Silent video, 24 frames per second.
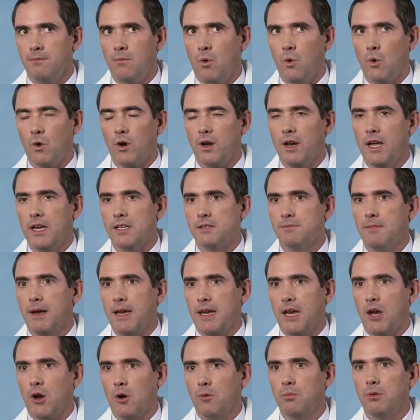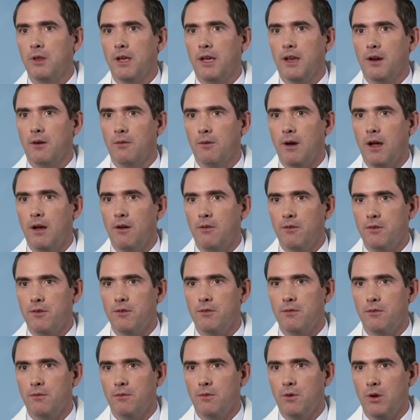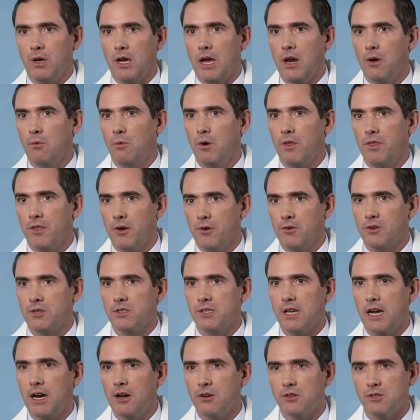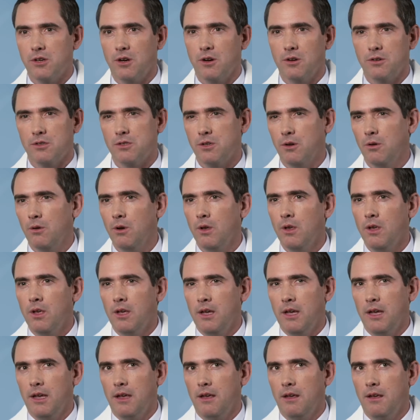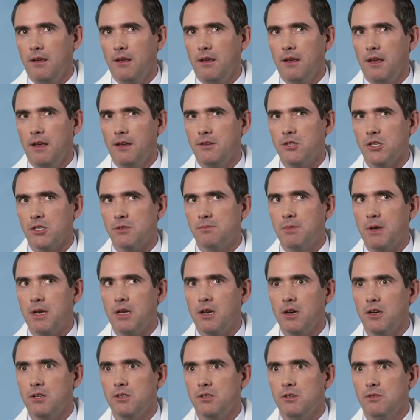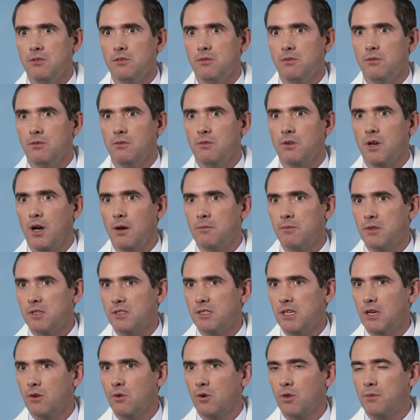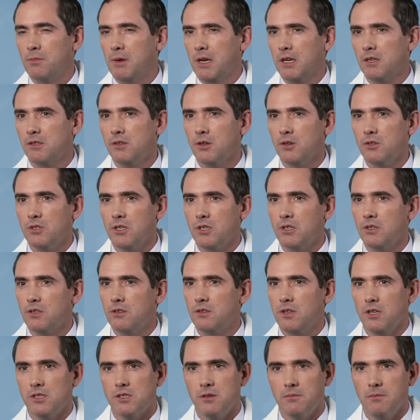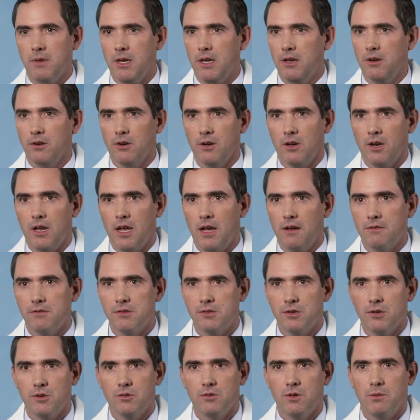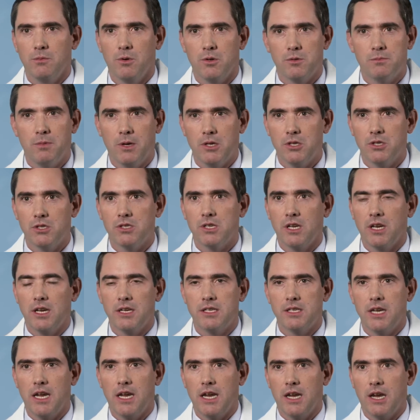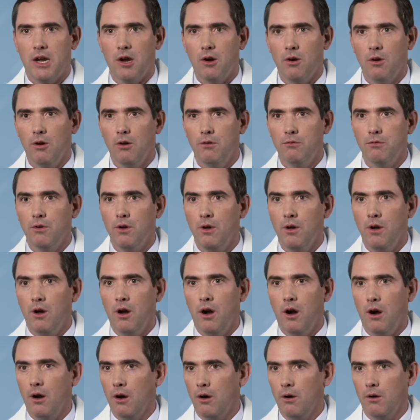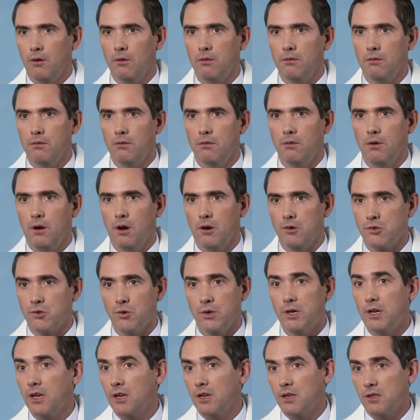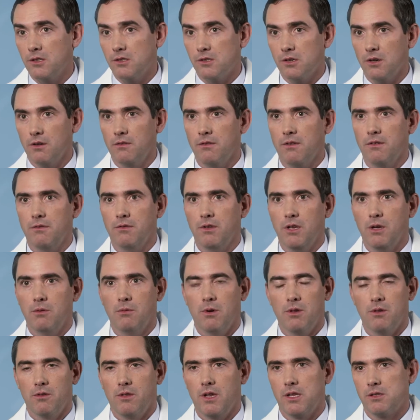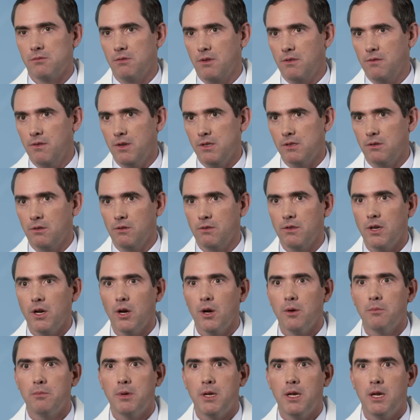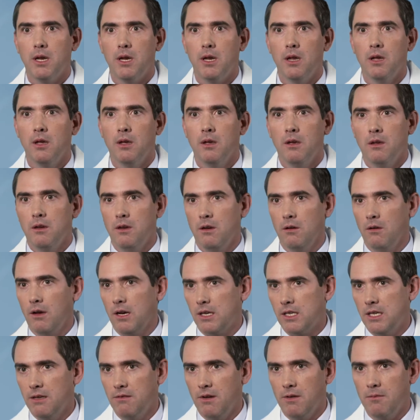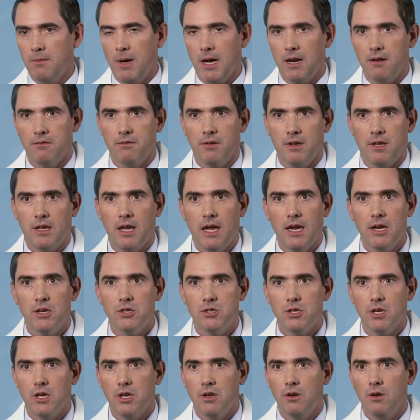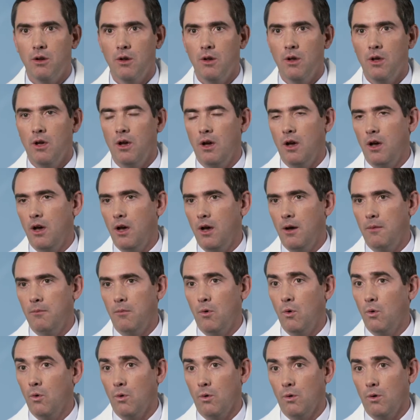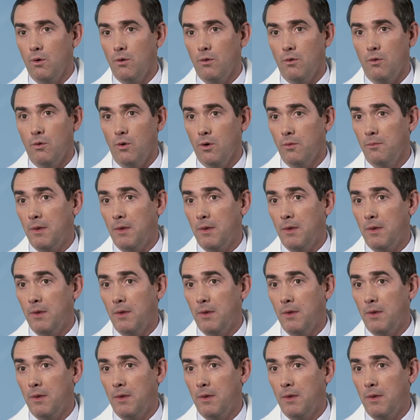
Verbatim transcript: organize my care plan around kind of what their desires are. So just because you come to see an orthopedic surgeon doesn't mean you're going to have surgery. Most patients that I take care of are are treated conservatively, whether that's with physical therapy, you know, activity modification, um, or or